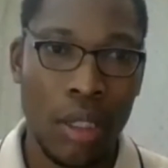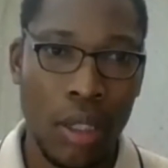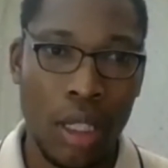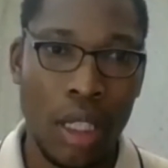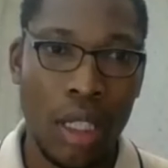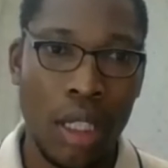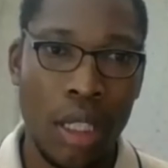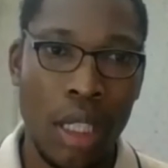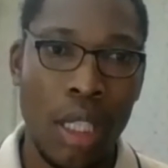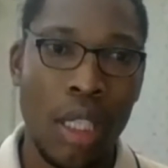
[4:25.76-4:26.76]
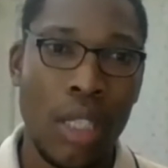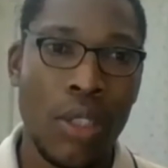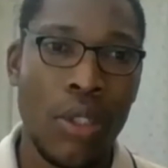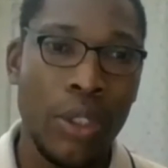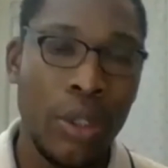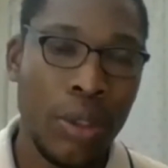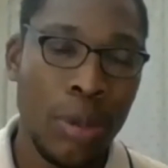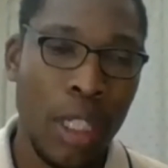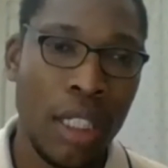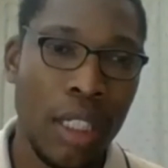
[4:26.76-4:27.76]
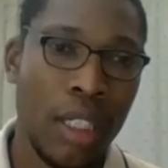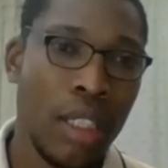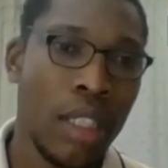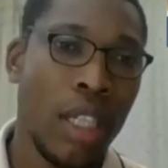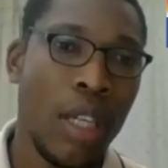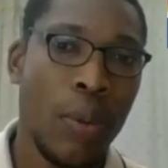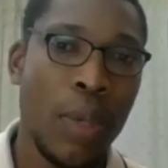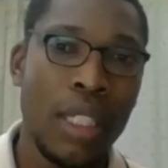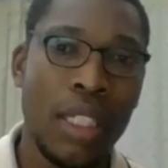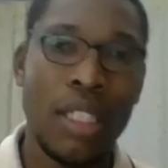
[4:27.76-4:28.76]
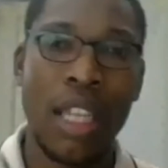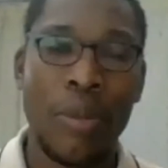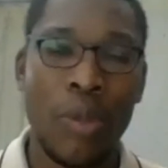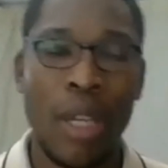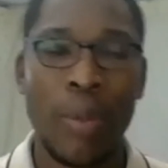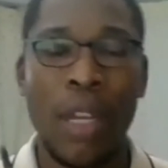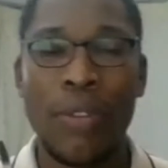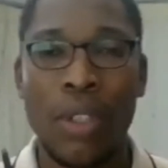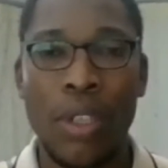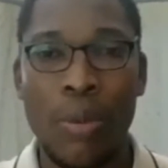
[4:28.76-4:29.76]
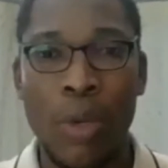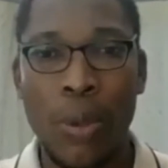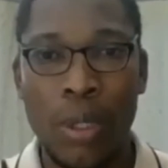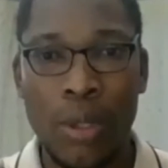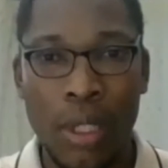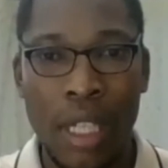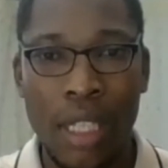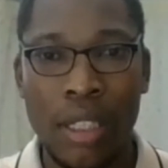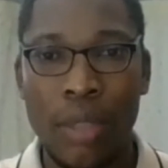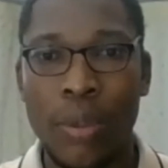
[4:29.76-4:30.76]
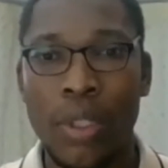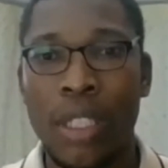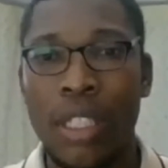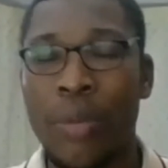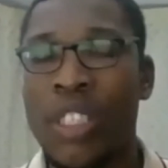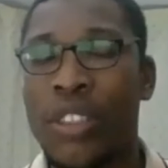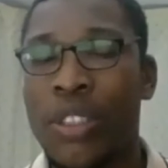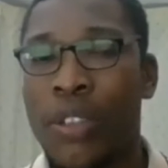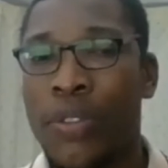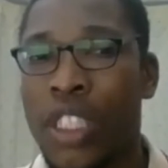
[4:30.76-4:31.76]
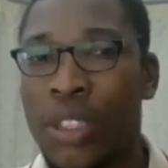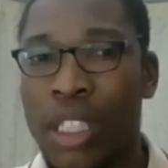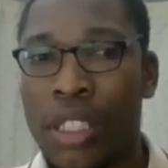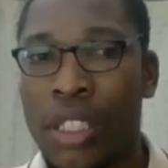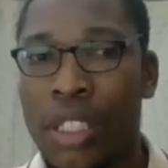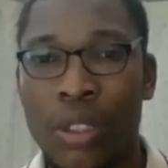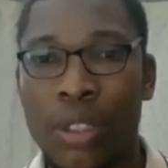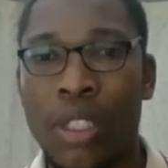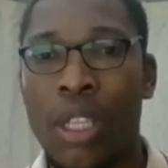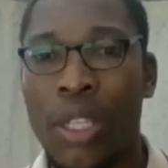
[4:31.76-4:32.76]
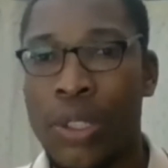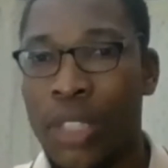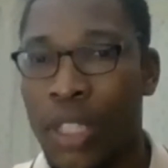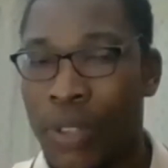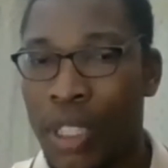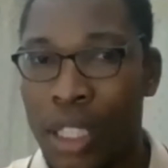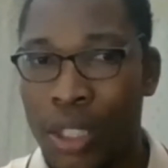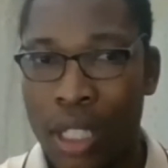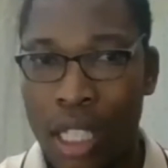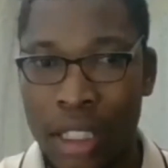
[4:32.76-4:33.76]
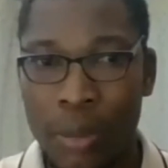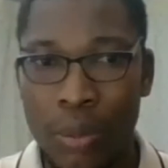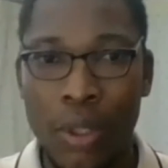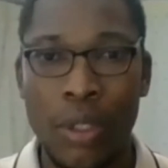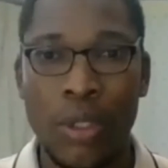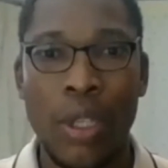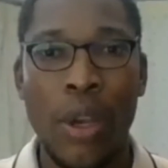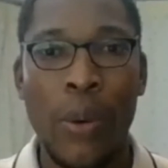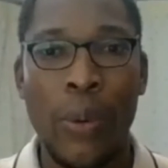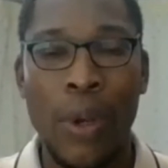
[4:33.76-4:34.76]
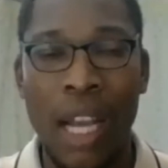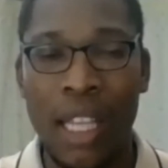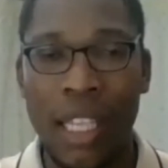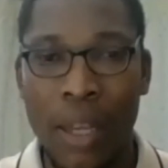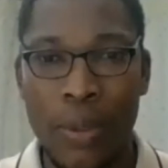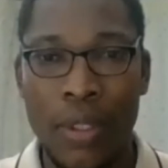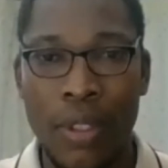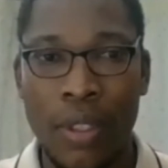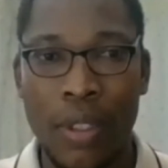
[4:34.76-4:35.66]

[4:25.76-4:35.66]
Okay. So usually when it's time to apply for Commonwealth scholarship, the Ministry of Education through the Federal Scholarship Board will announce